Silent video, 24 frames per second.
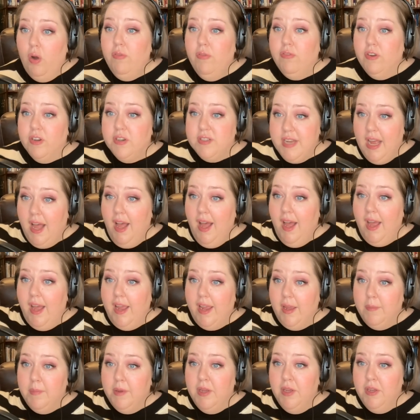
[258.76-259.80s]
Over
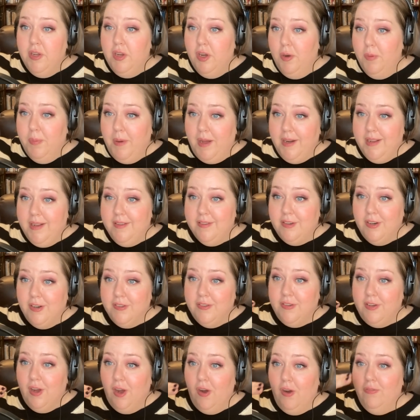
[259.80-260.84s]
time, your body
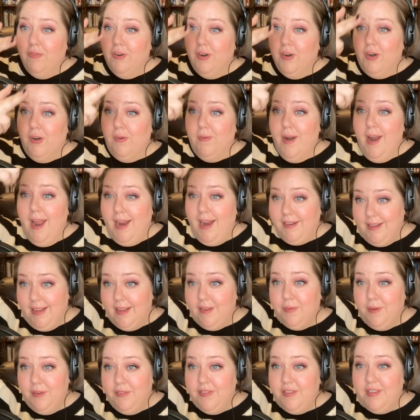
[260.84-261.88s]
starts to overcorrect,
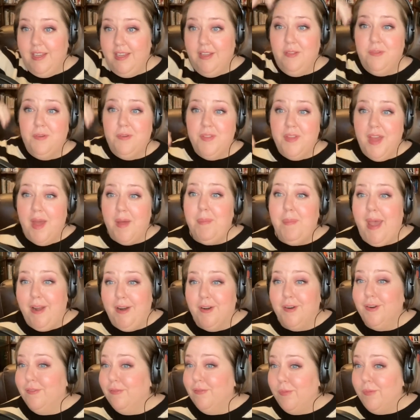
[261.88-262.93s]
as we've seen through that
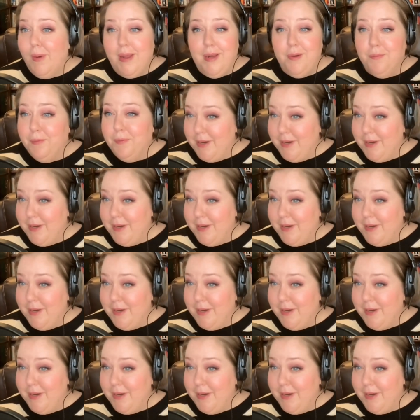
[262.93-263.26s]
pattern of weight